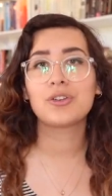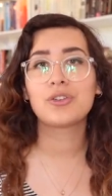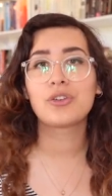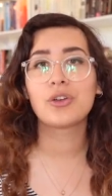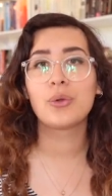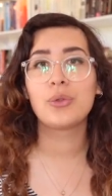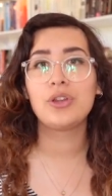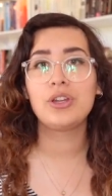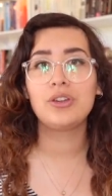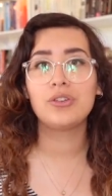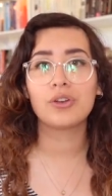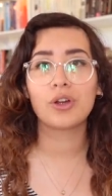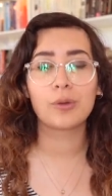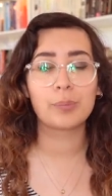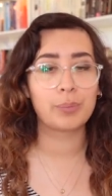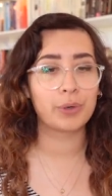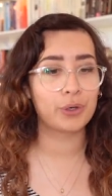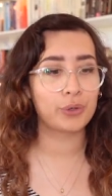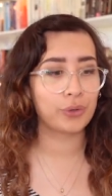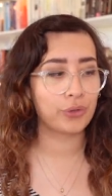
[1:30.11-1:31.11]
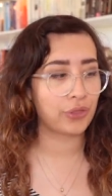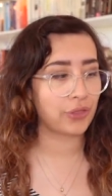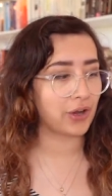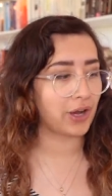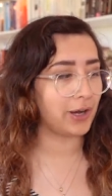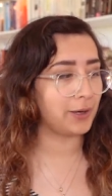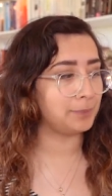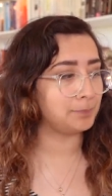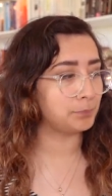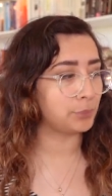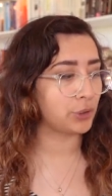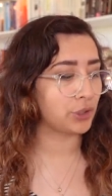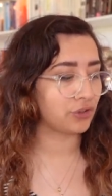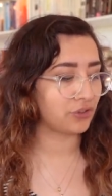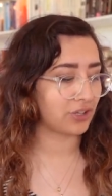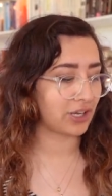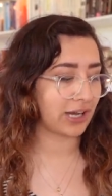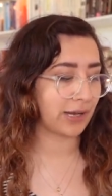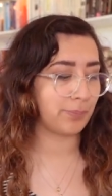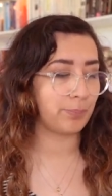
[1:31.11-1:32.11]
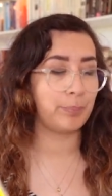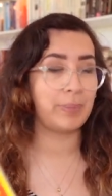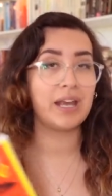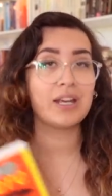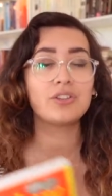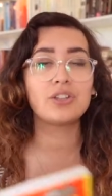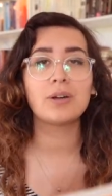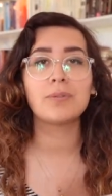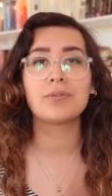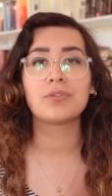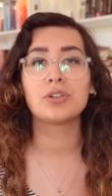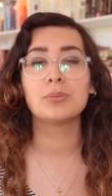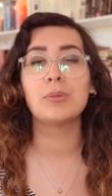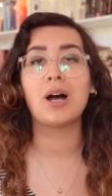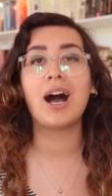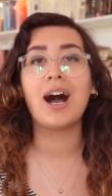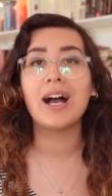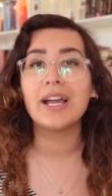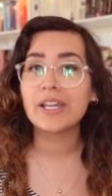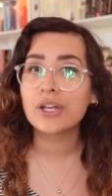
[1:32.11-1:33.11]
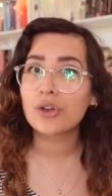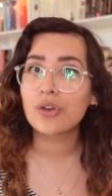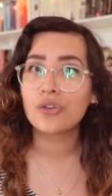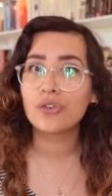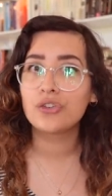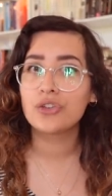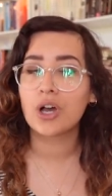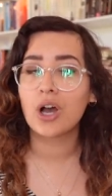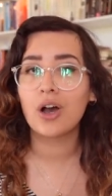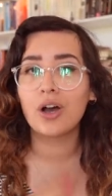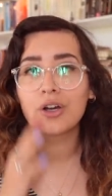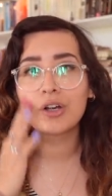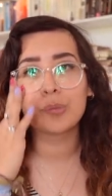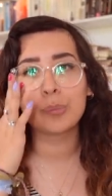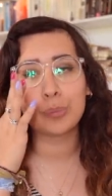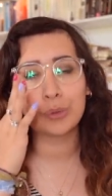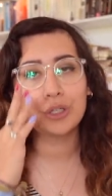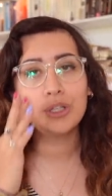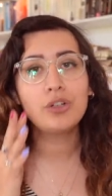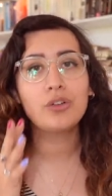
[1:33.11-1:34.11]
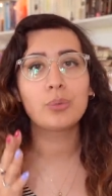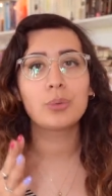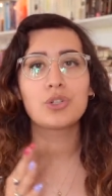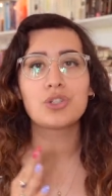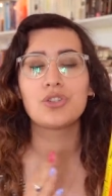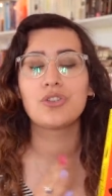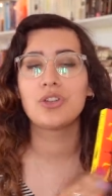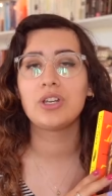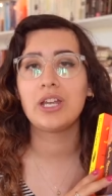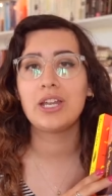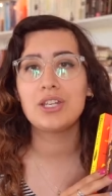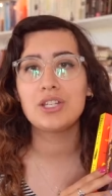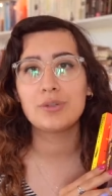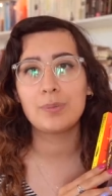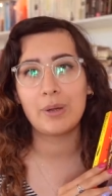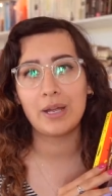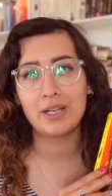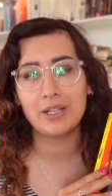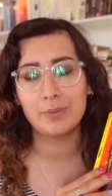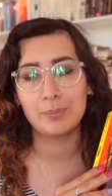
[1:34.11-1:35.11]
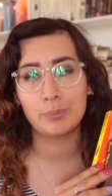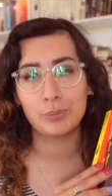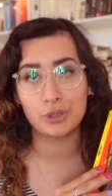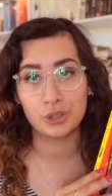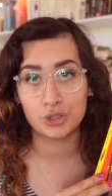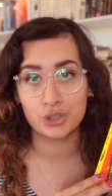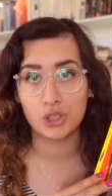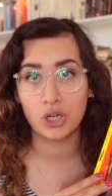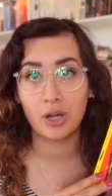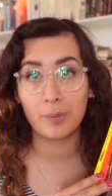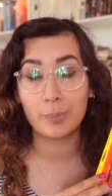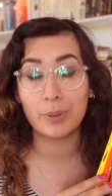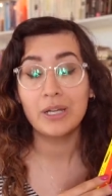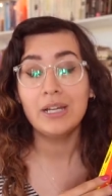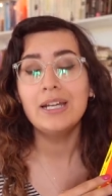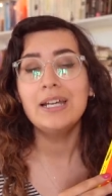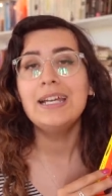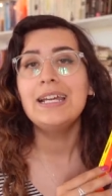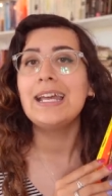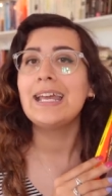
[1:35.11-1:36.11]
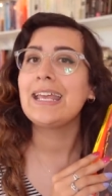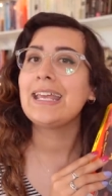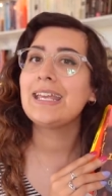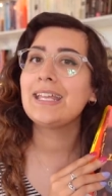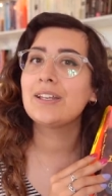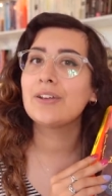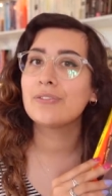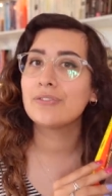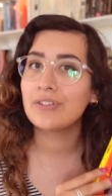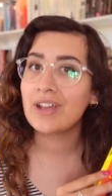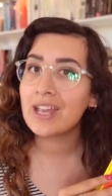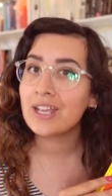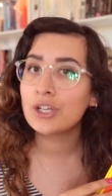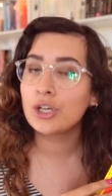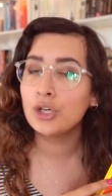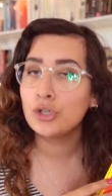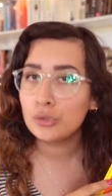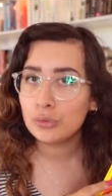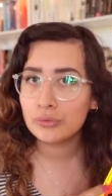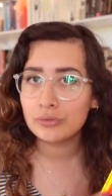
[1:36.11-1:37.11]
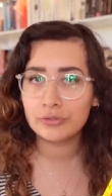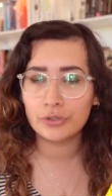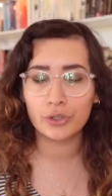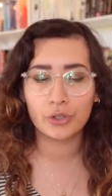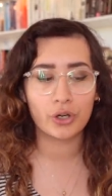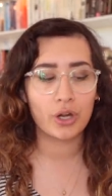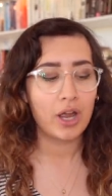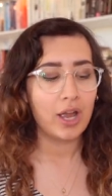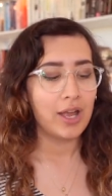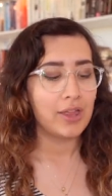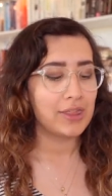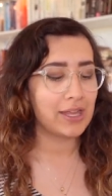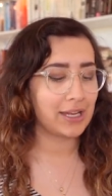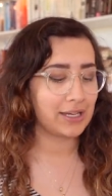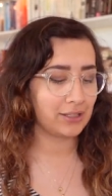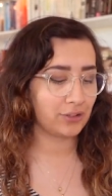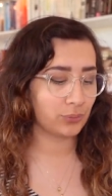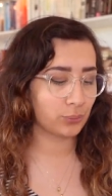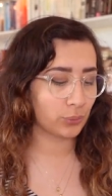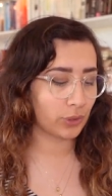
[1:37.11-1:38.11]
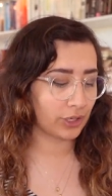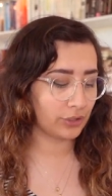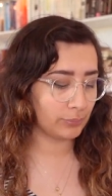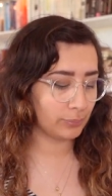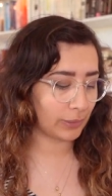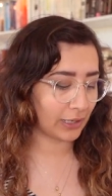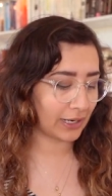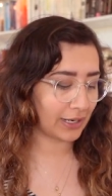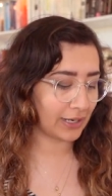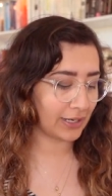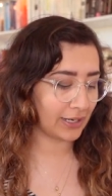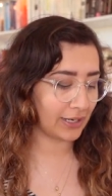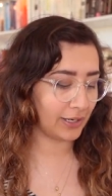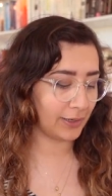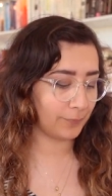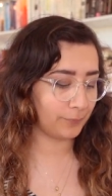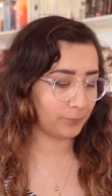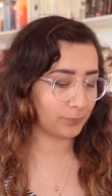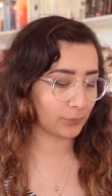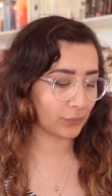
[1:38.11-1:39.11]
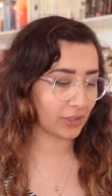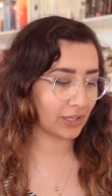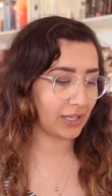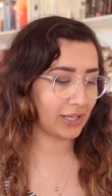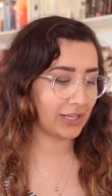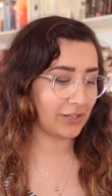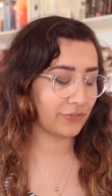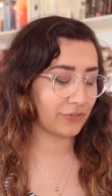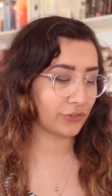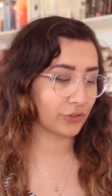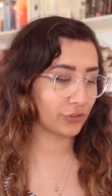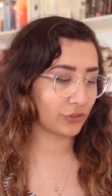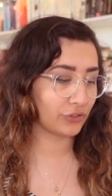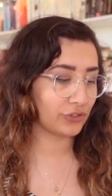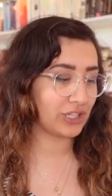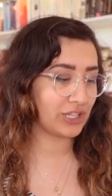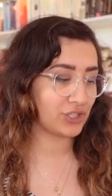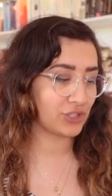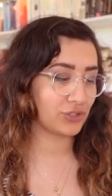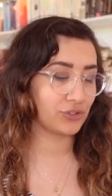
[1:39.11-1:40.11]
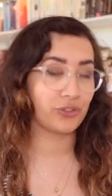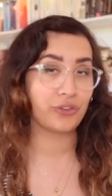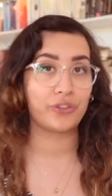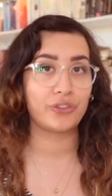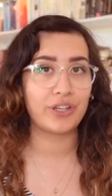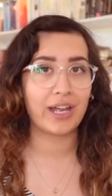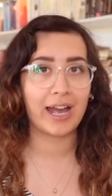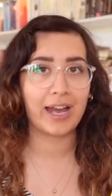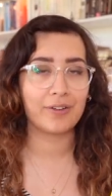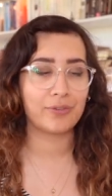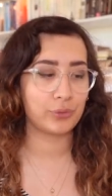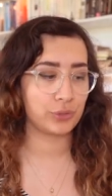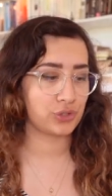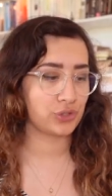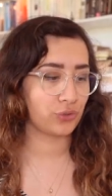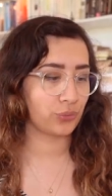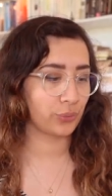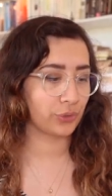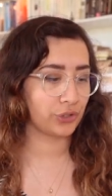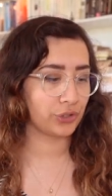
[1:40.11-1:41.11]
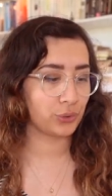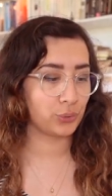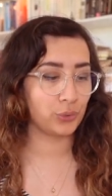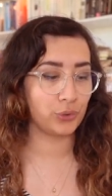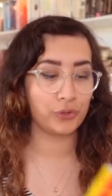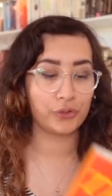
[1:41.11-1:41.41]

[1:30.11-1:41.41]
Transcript: So these are both um, books that I picked up from Iron Dog Books, which is an independent bookshop in Vancouver that is run by um, a First Nation staff, which is really cool.